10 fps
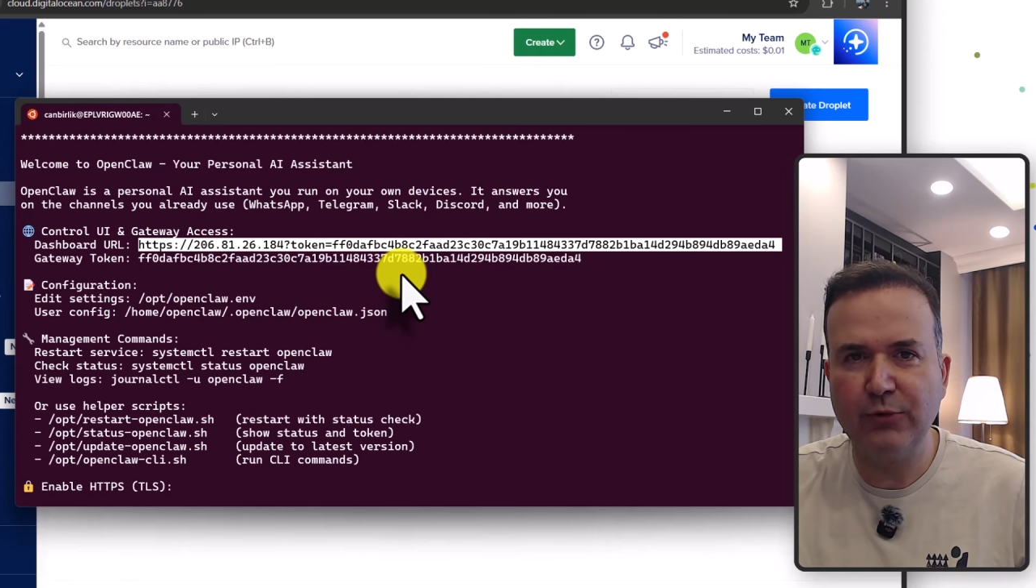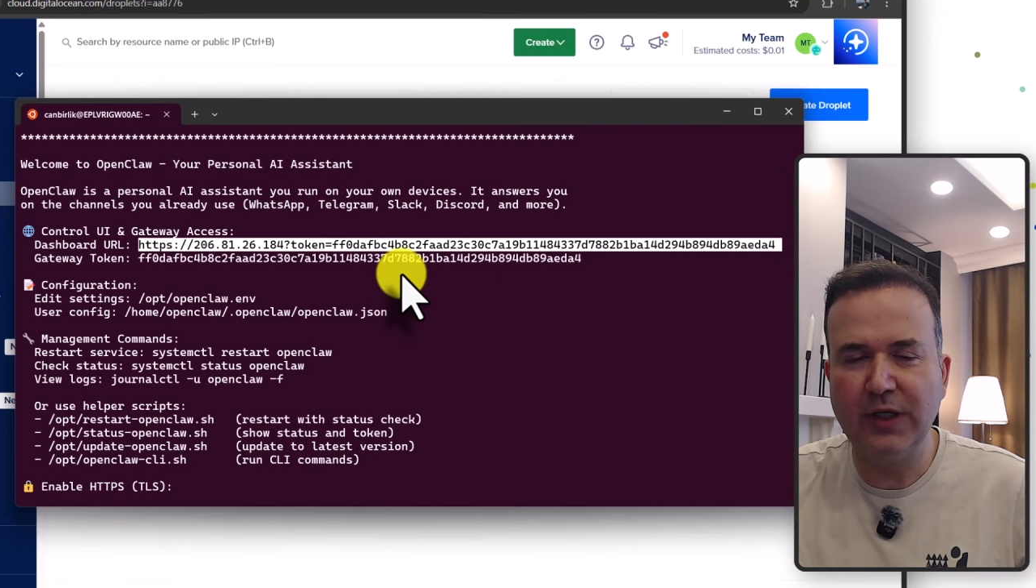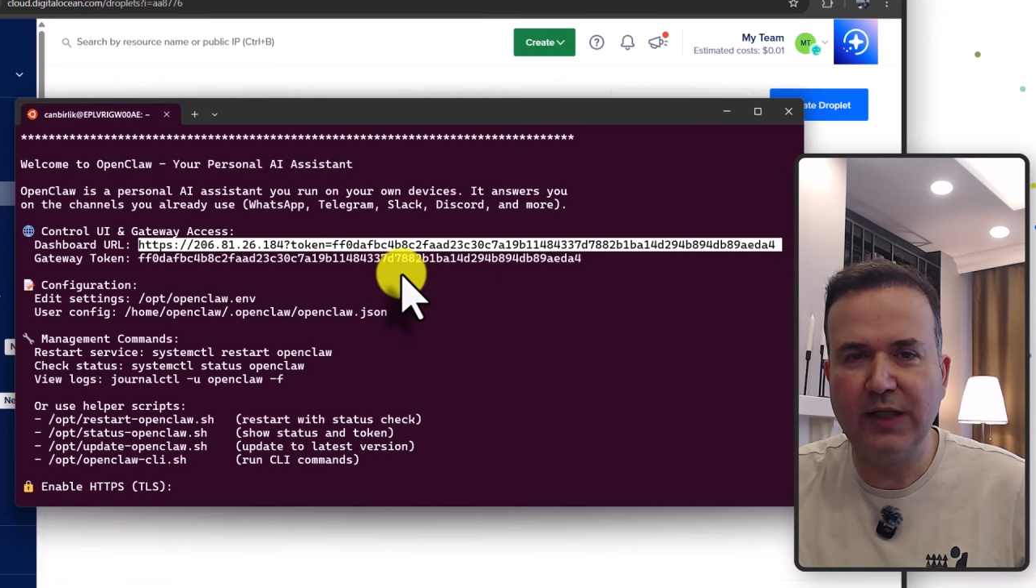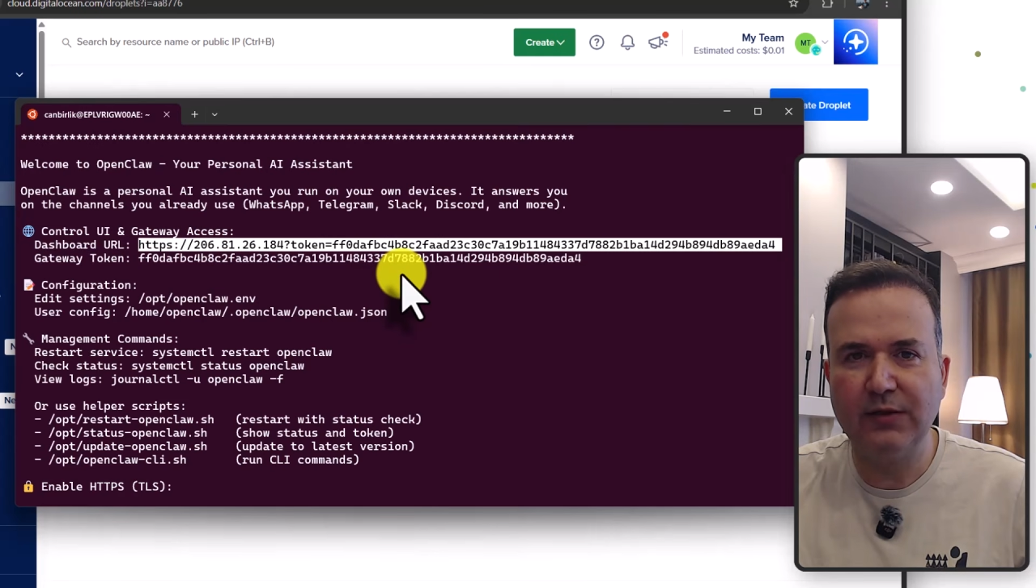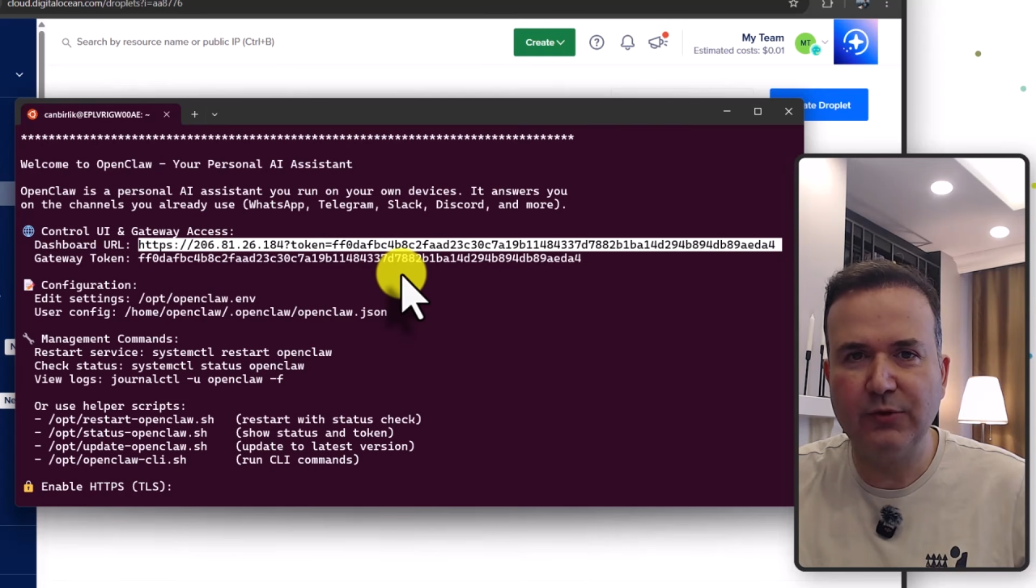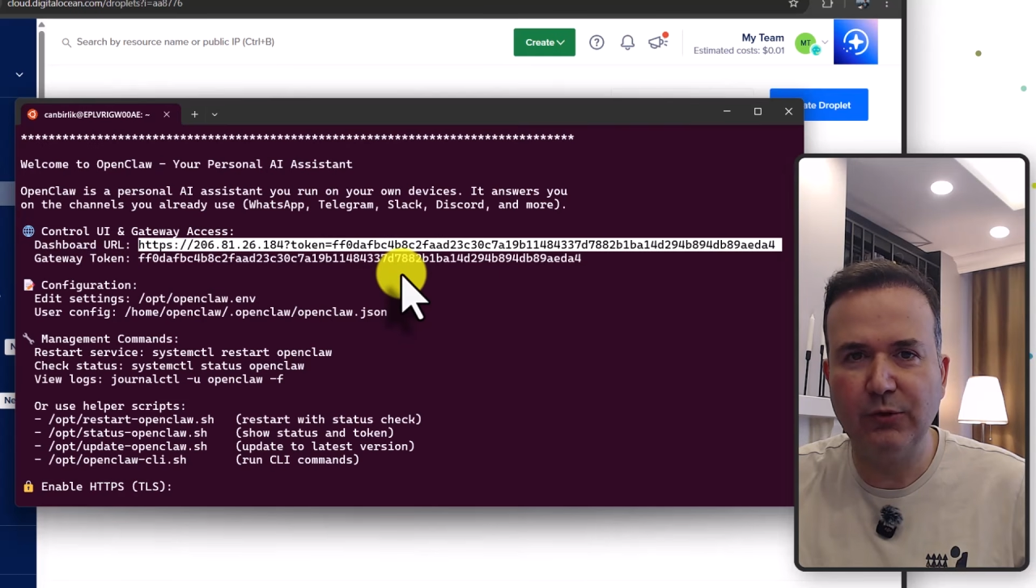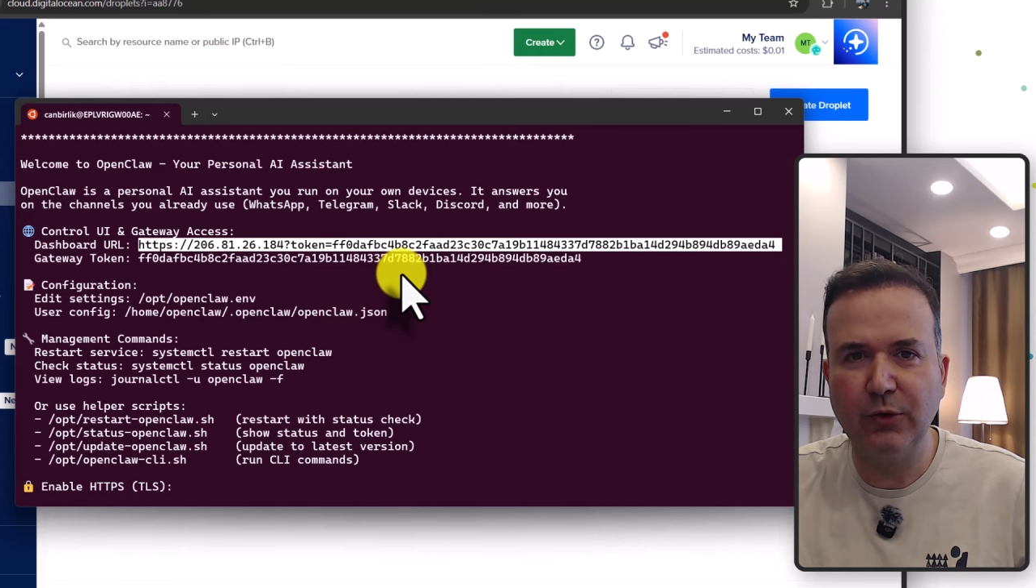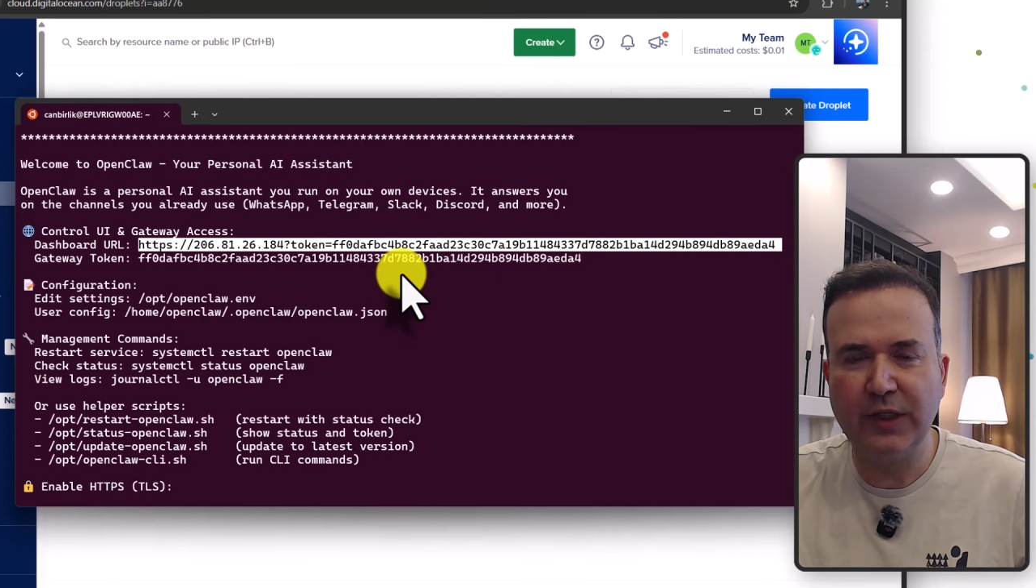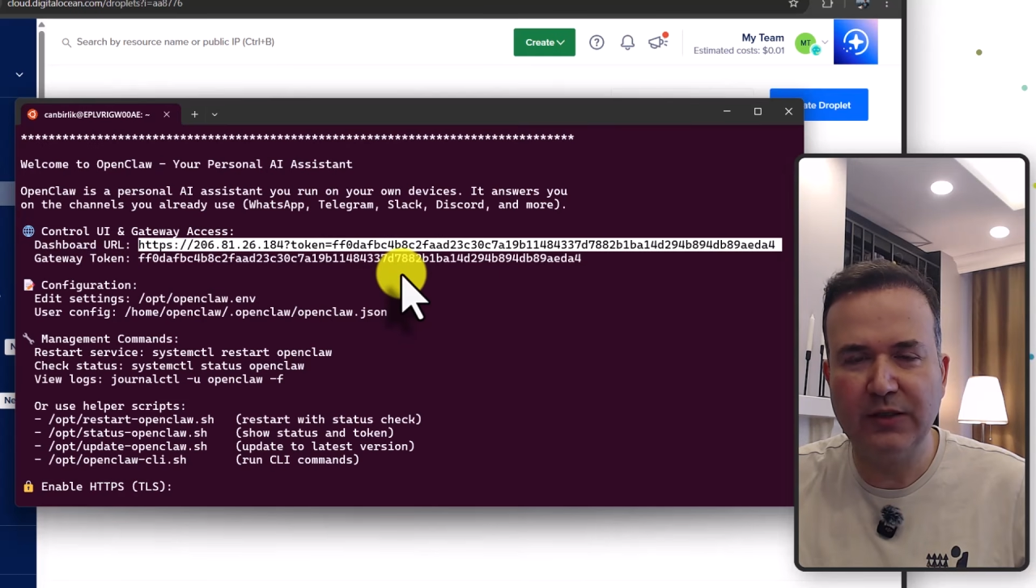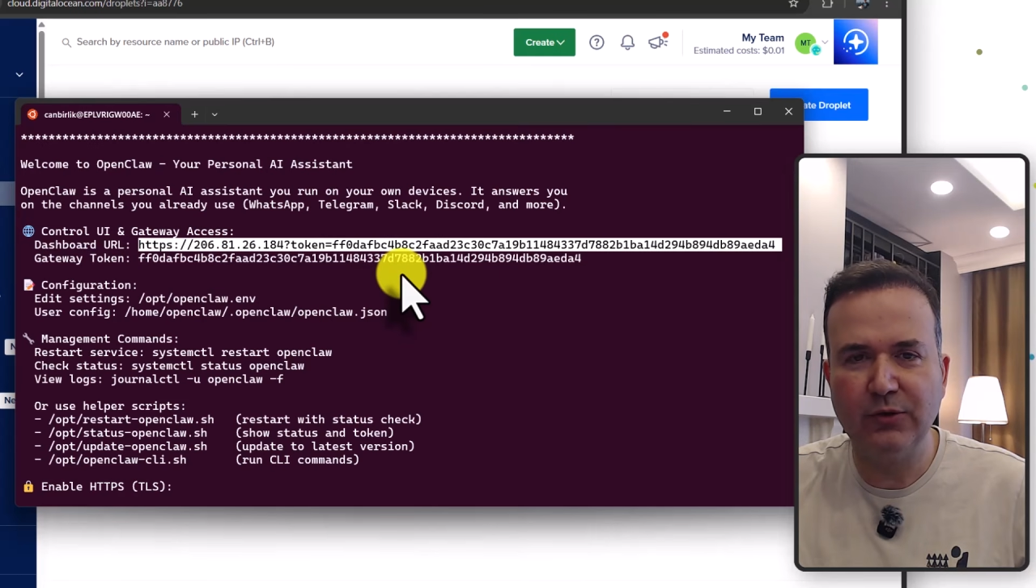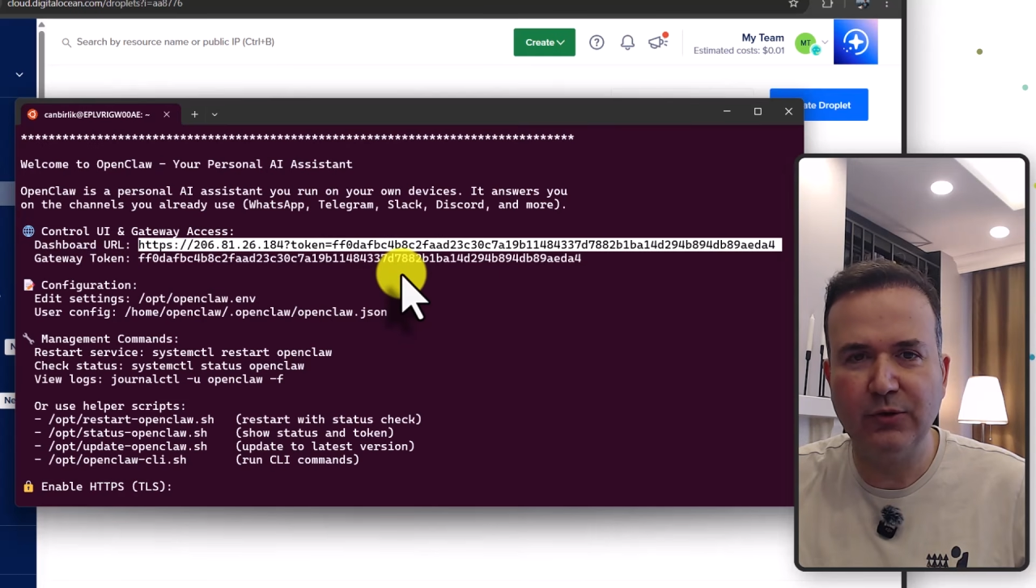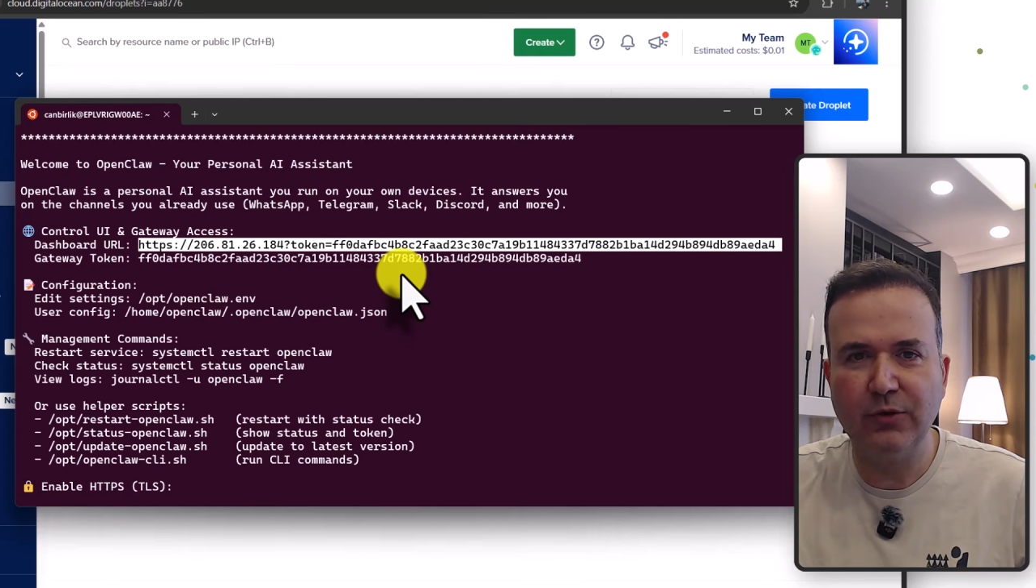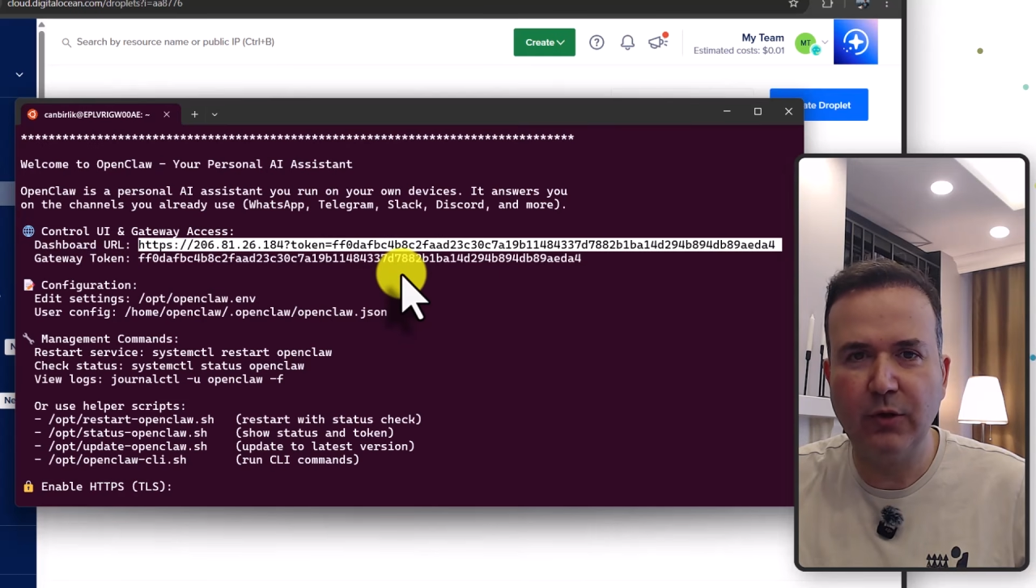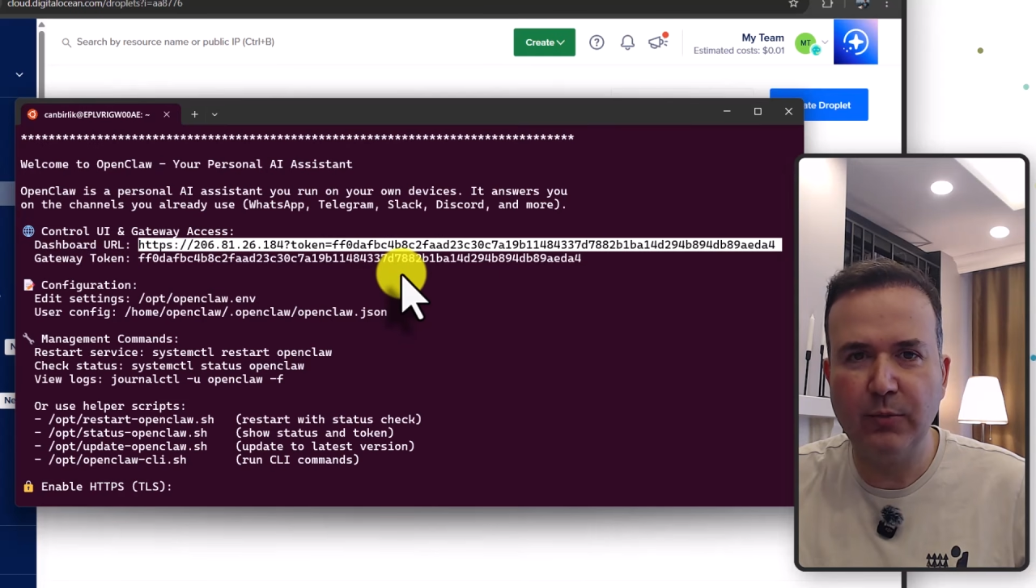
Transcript: URL to log into